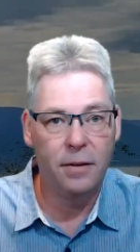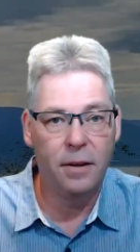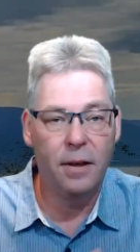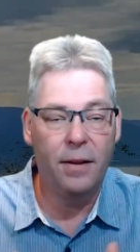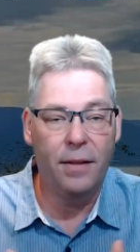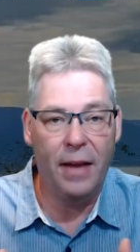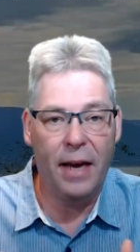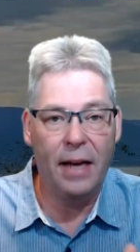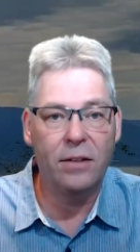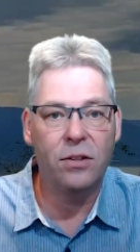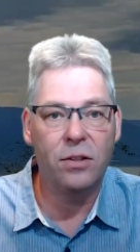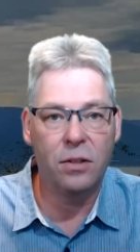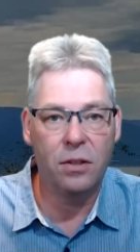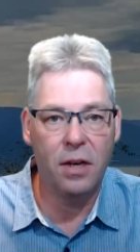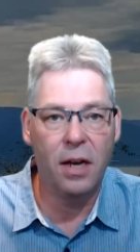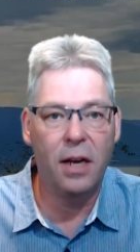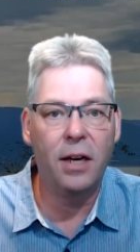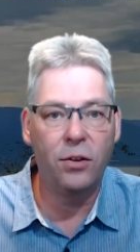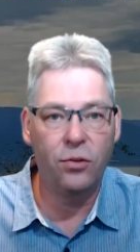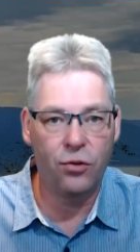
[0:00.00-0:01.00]
And that's
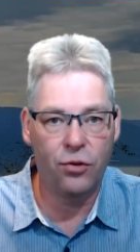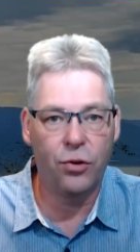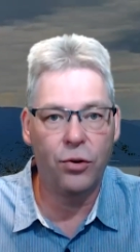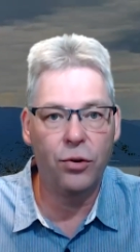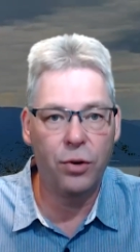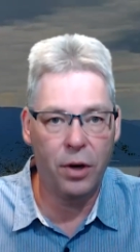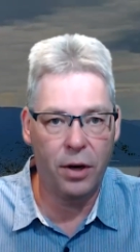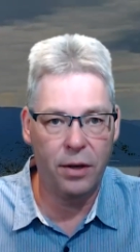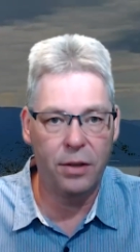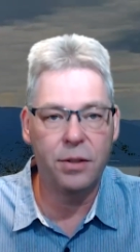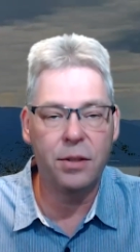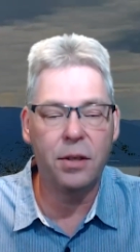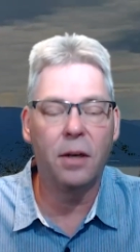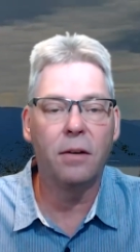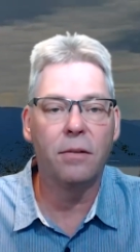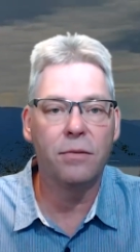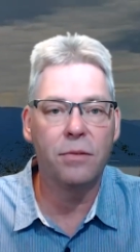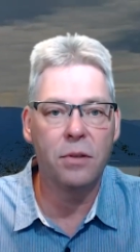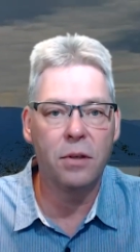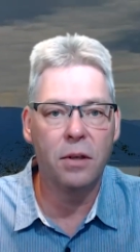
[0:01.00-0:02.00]
staying true to
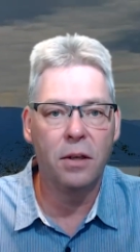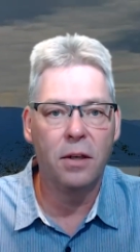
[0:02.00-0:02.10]
ourselves.